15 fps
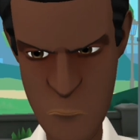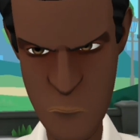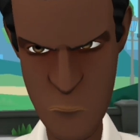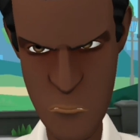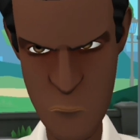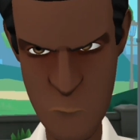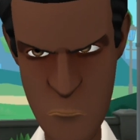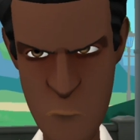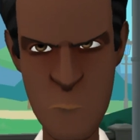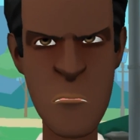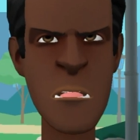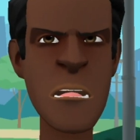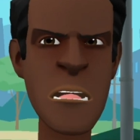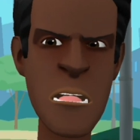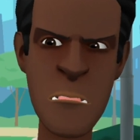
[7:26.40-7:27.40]
If you take
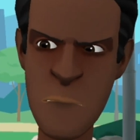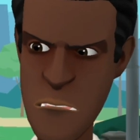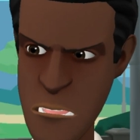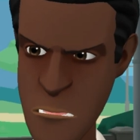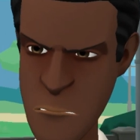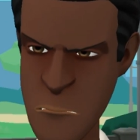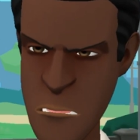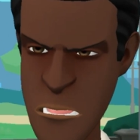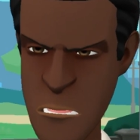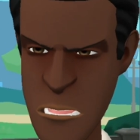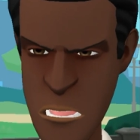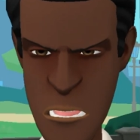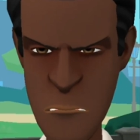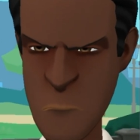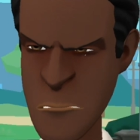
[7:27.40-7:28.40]
that aspect
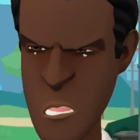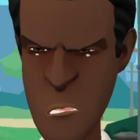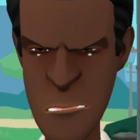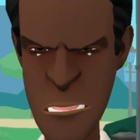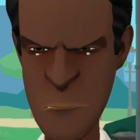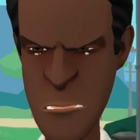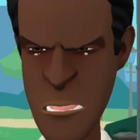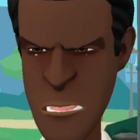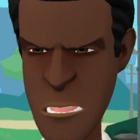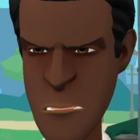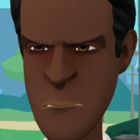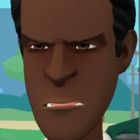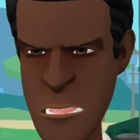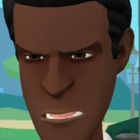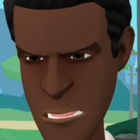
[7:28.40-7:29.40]
away, what really
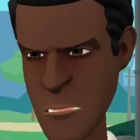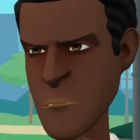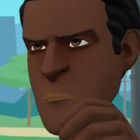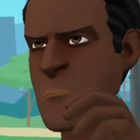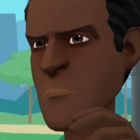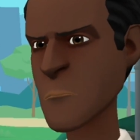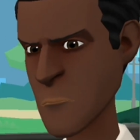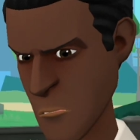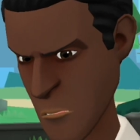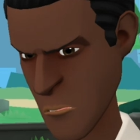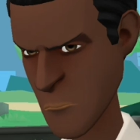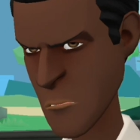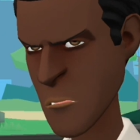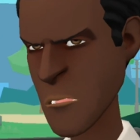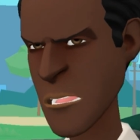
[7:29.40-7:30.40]
changes?
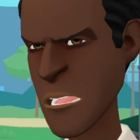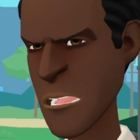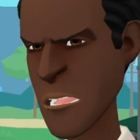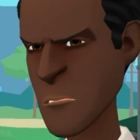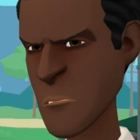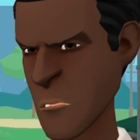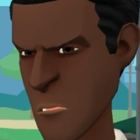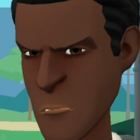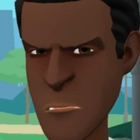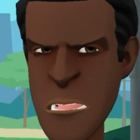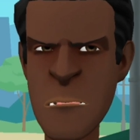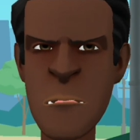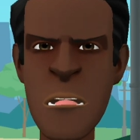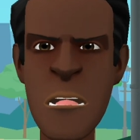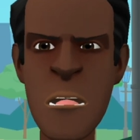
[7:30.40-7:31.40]
Outside of this one
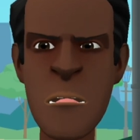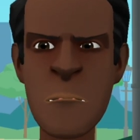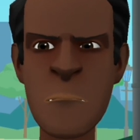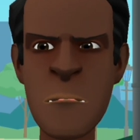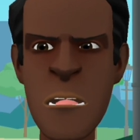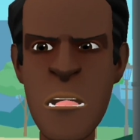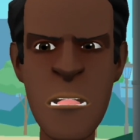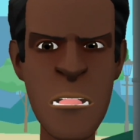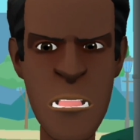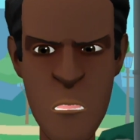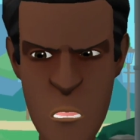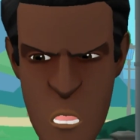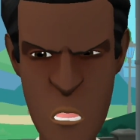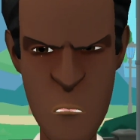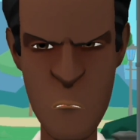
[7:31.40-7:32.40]
scene where he does his
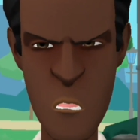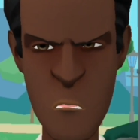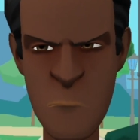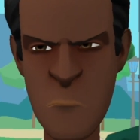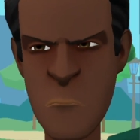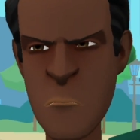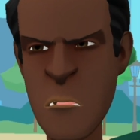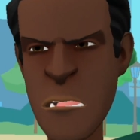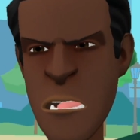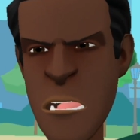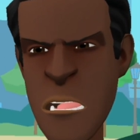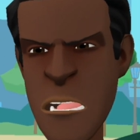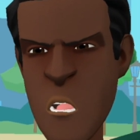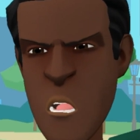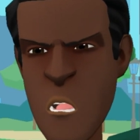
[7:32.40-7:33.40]
laundry, we
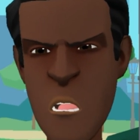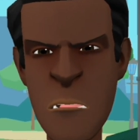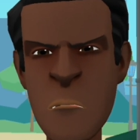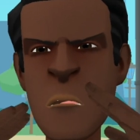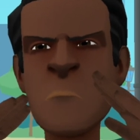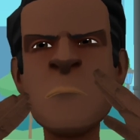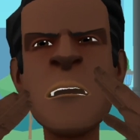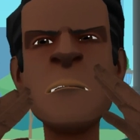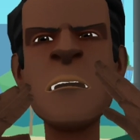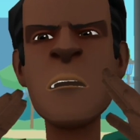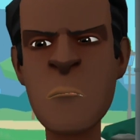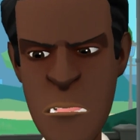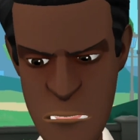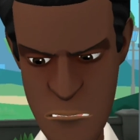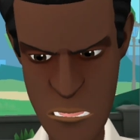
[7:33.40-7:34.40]
never really see how his
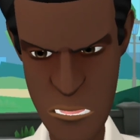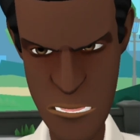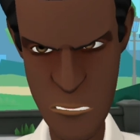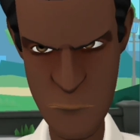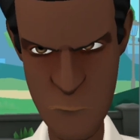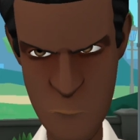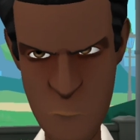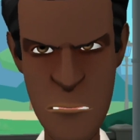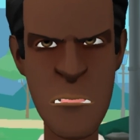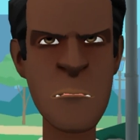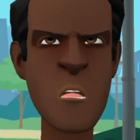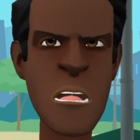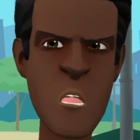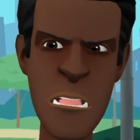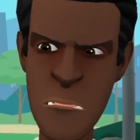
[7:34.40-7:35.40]
disability
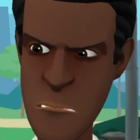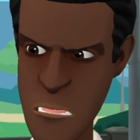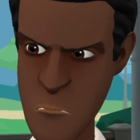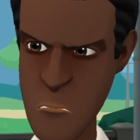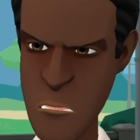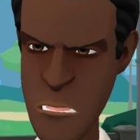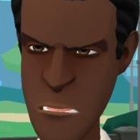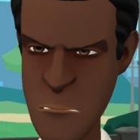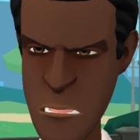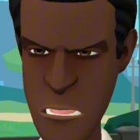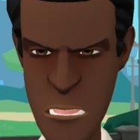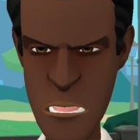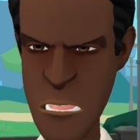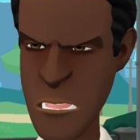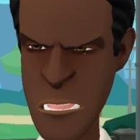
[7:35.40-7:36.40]
affects him, and that's
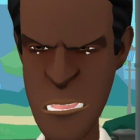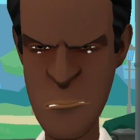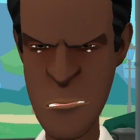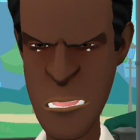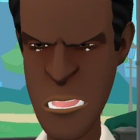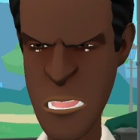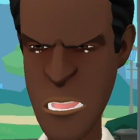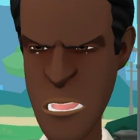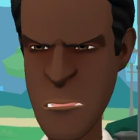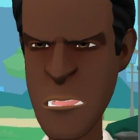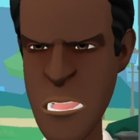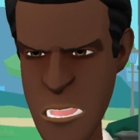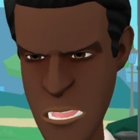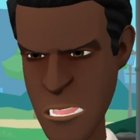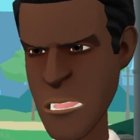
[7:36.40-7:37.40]
not relatable to kids
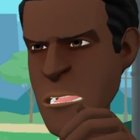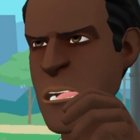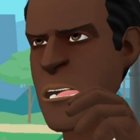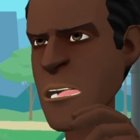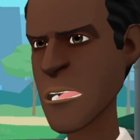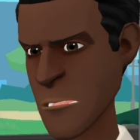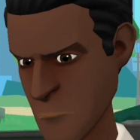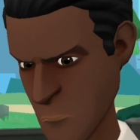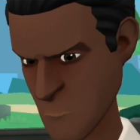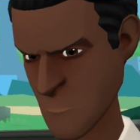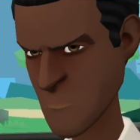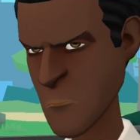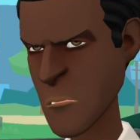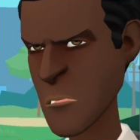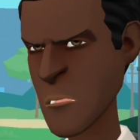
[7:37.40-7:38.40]
who have the exact
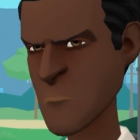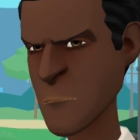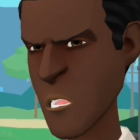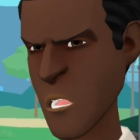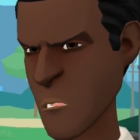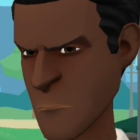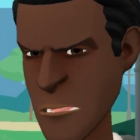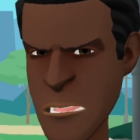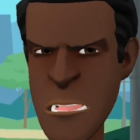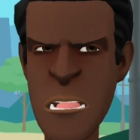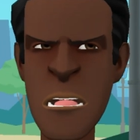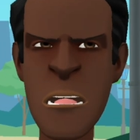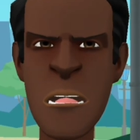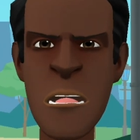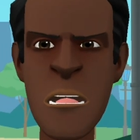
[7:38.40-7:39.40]
same disability as he
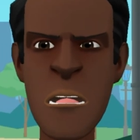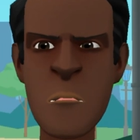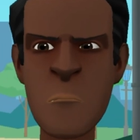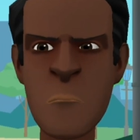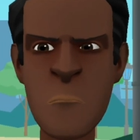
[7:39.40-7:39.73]
does.